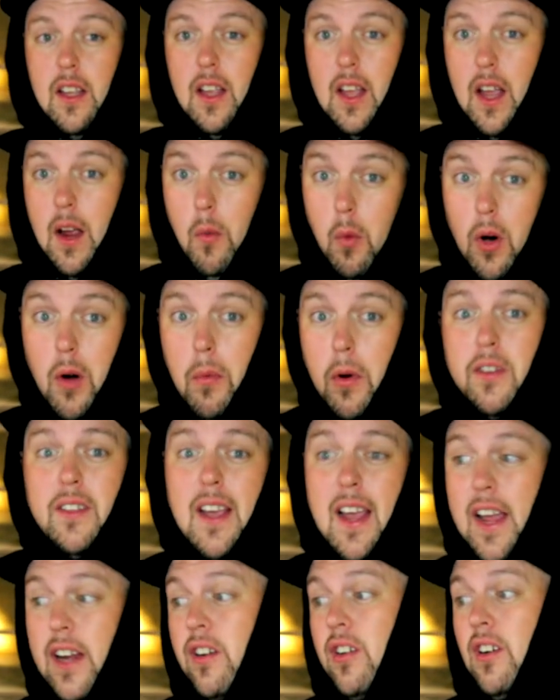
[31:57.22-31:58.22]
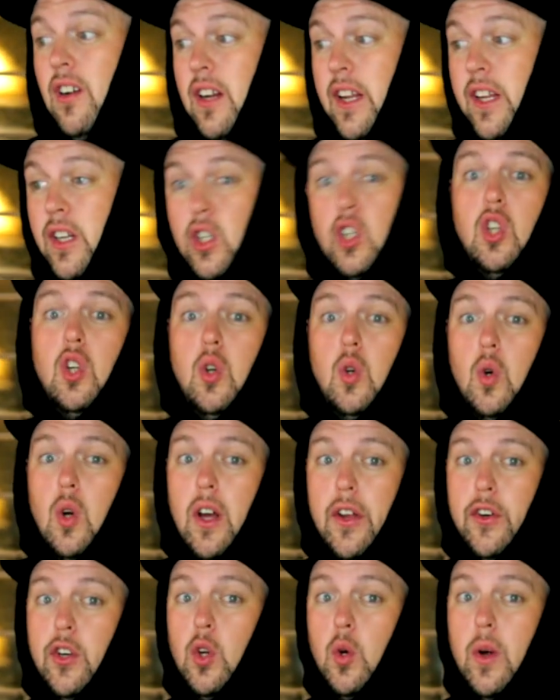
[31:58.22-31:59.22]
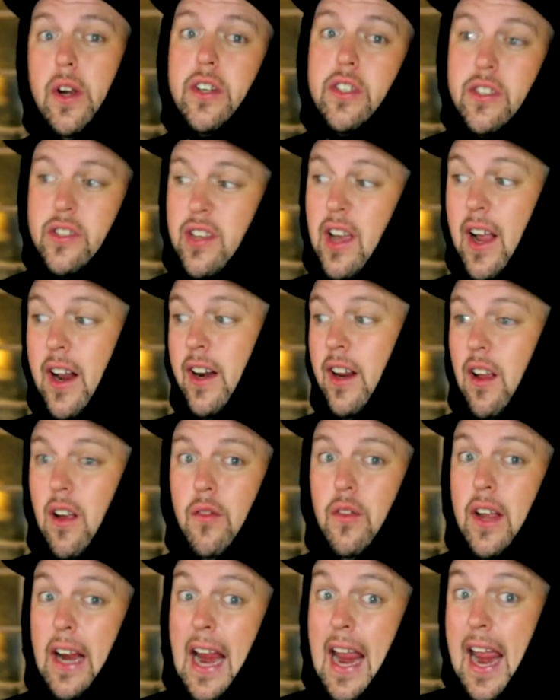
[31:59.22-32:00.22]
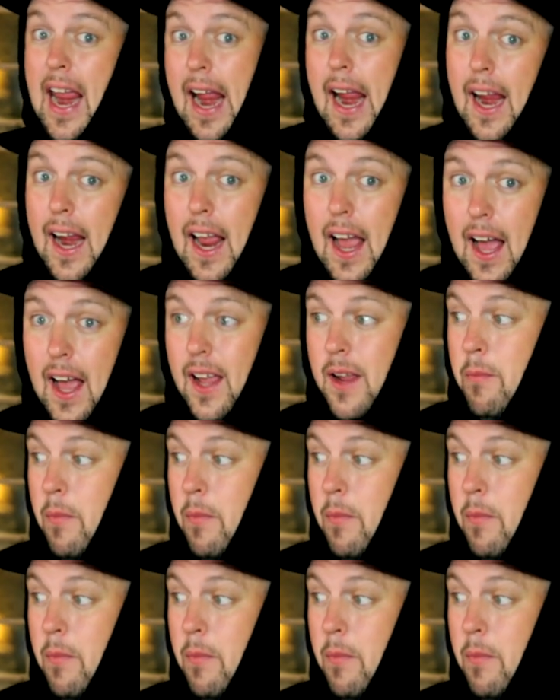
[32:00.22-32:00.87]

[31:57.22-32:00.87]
and we're about to enter into a new age society of like AI